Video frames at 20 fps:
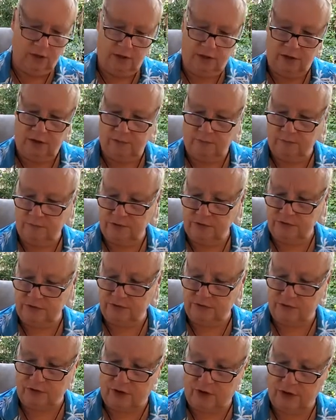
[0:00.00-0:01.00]
and this
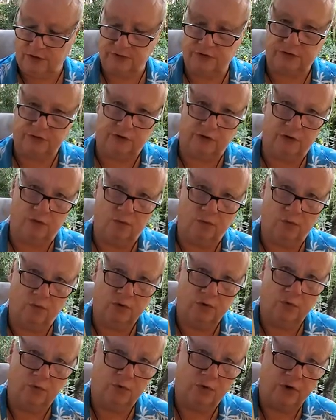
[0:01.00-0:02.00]
is us,
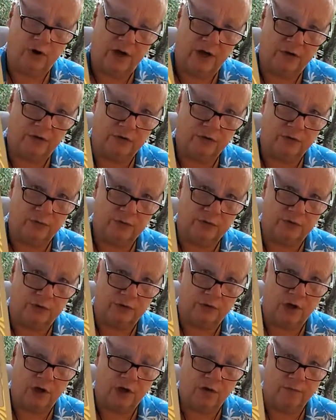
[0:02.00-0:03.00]
where we're at in terms
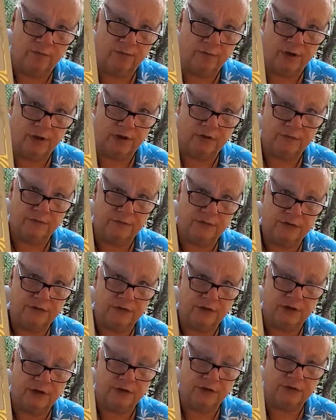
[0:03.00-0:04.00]
of love,
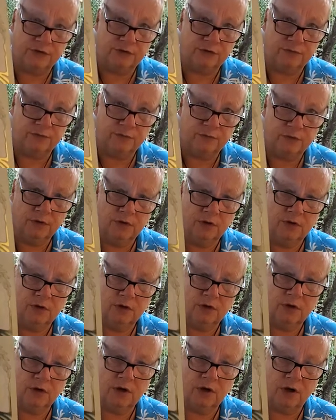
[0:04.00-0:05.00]
manifestation,
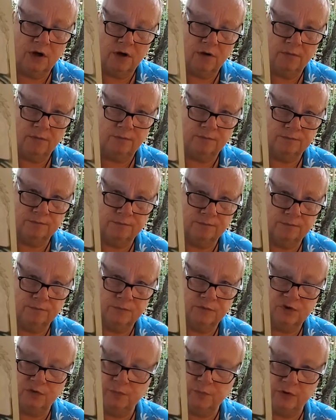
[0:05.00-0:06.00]

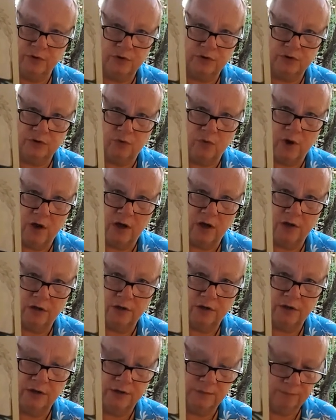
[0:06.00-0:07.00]

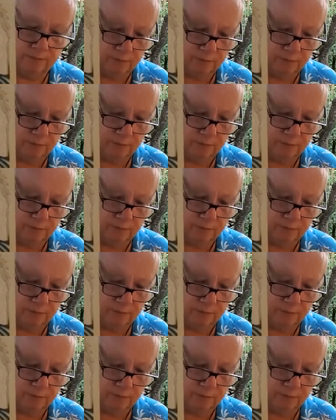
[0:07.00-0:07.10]
spirituality,